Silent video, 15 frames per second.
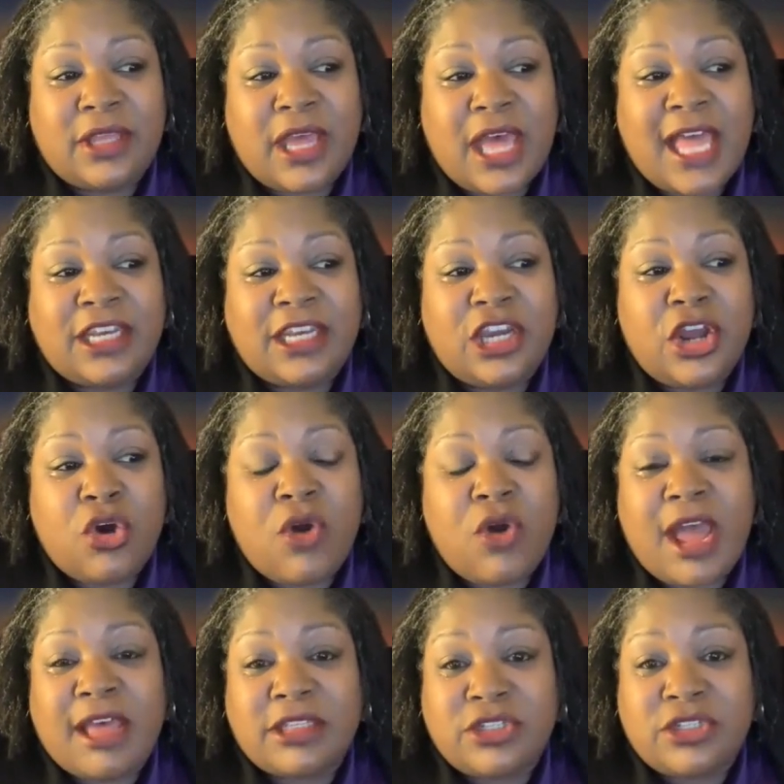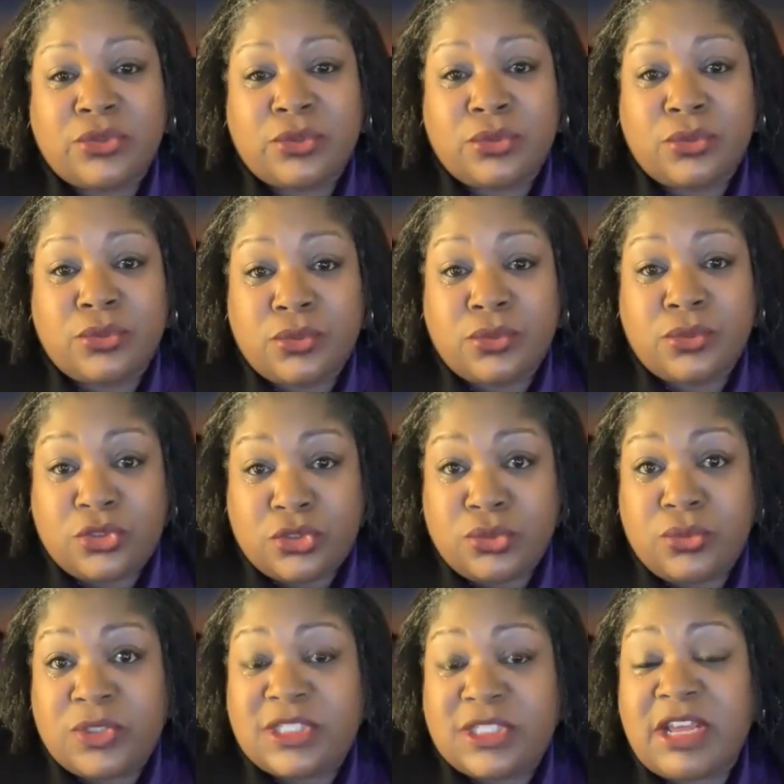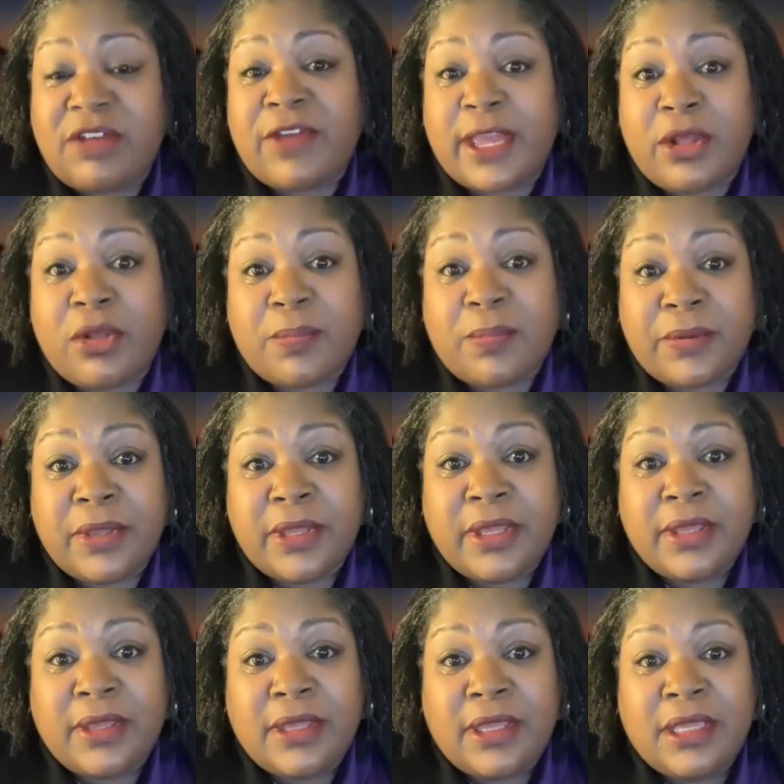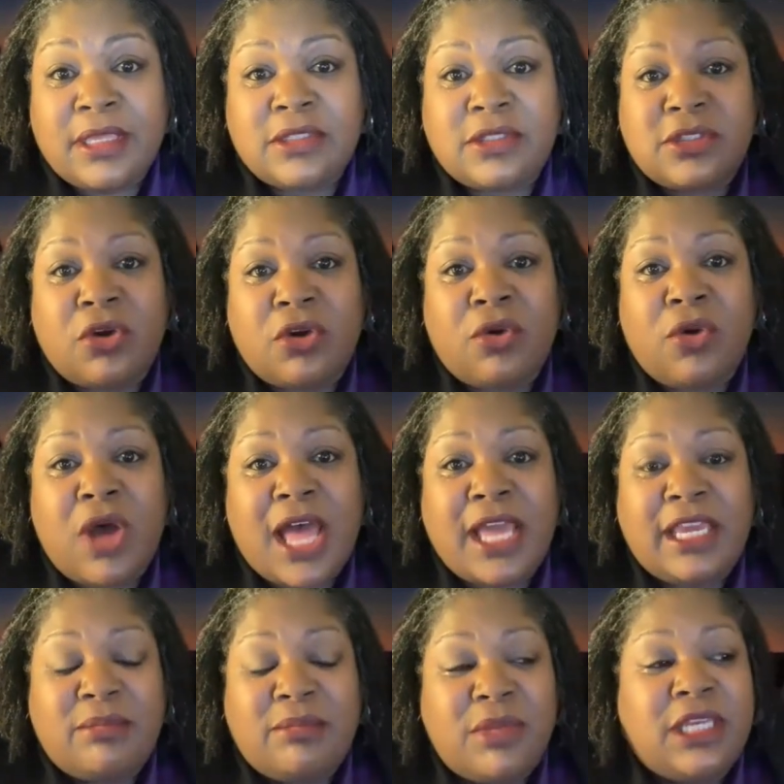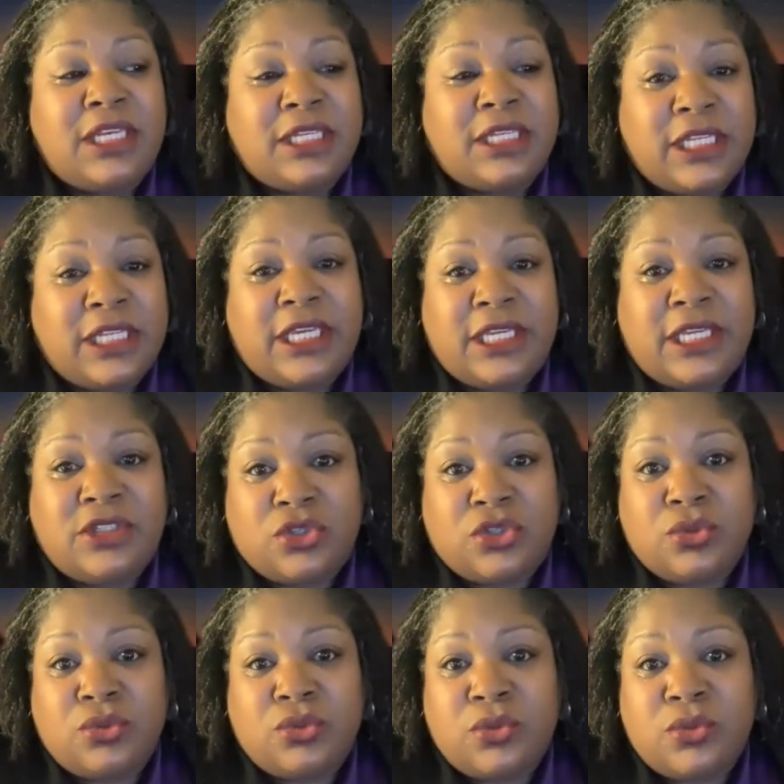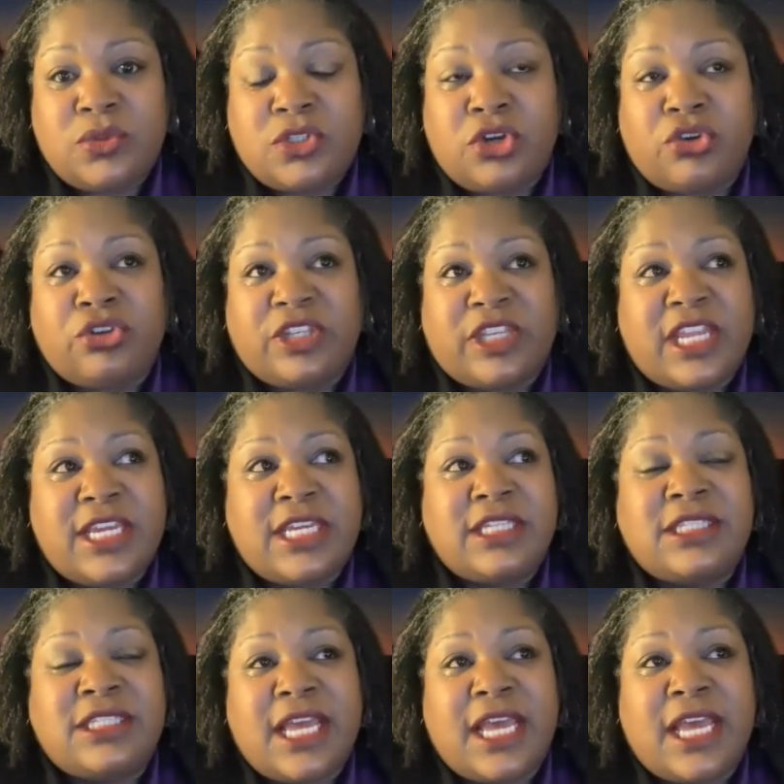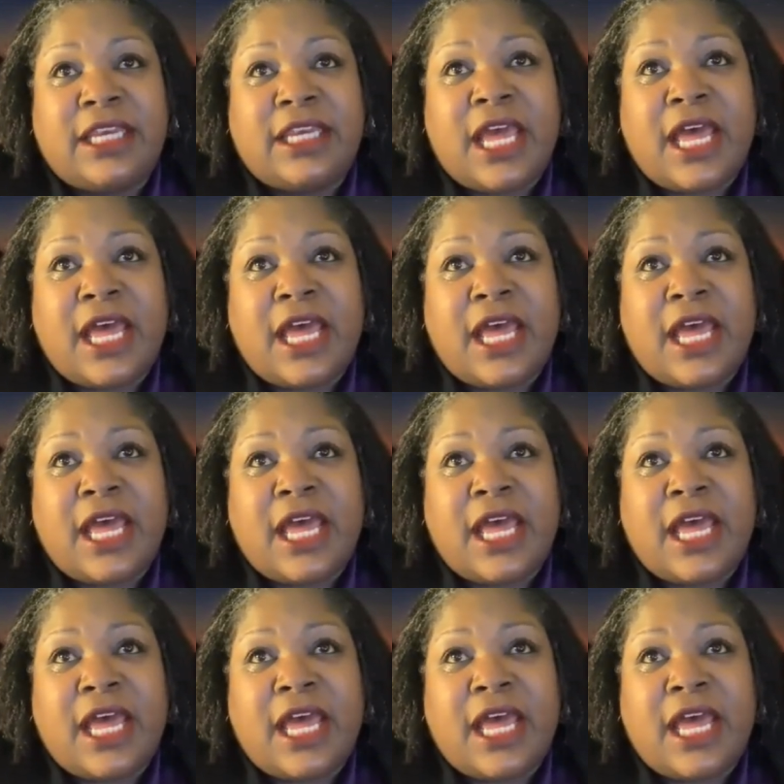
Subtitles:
I know how to do self-help. So I immediately do certain things that